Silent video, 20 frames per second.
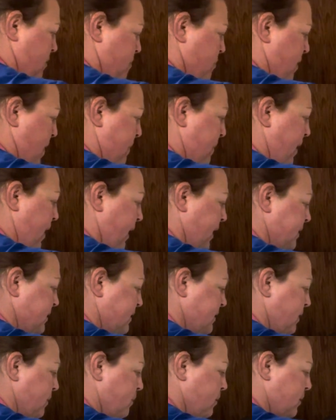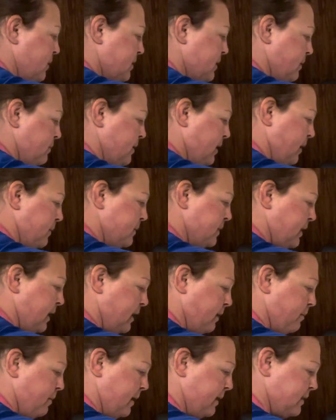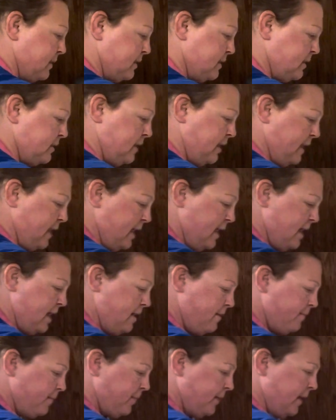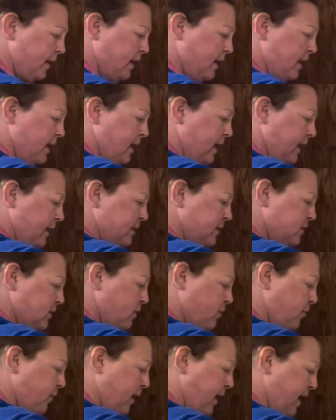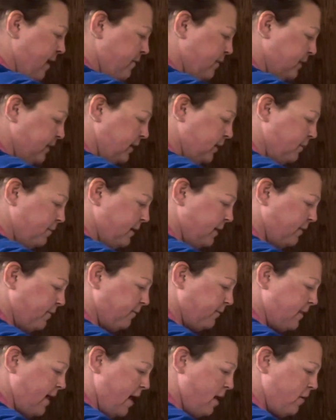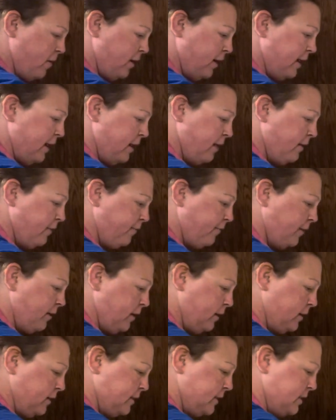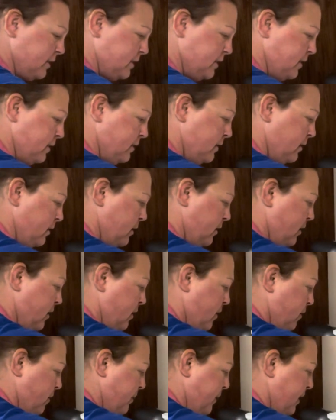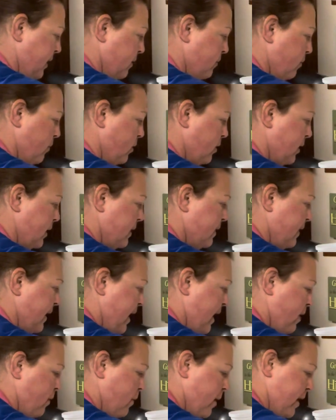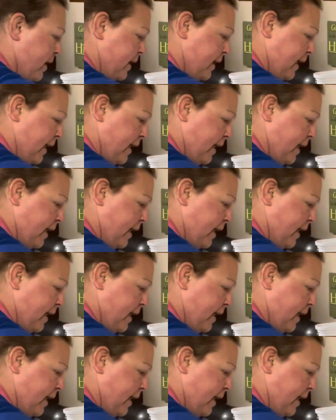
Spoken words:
But pasta will sometimes get a bit sticky. And so if we have a little bit of flour here first, we can roll it in that one.